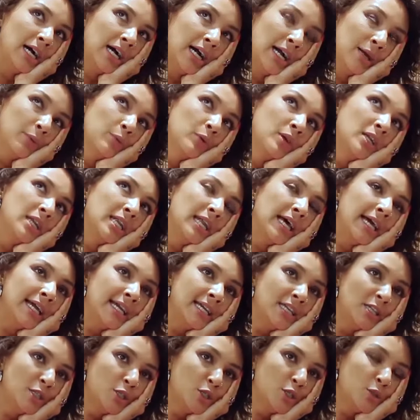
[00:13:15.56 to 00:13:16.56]
I would
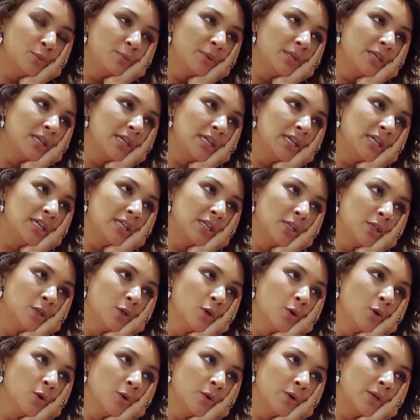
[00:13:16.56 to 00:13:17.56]
like to be
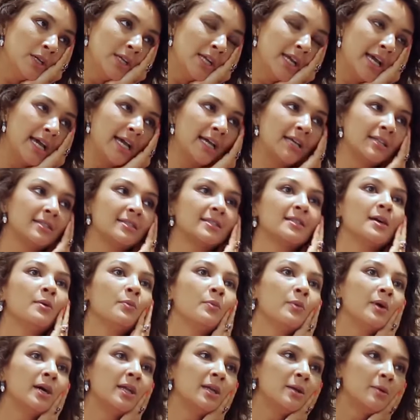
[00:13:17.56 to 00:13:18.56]
known as
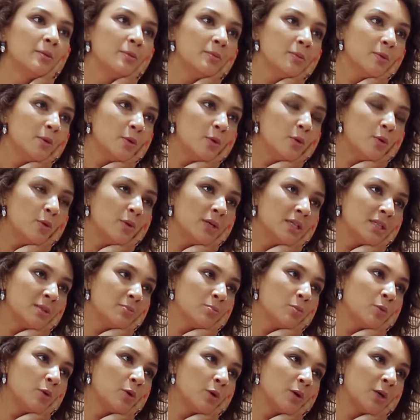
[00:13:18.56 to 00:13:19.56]
someone who
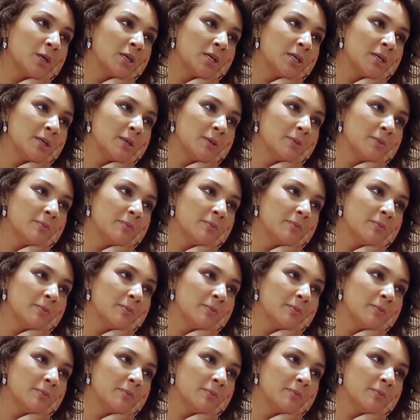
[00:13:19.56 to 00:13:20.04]
is more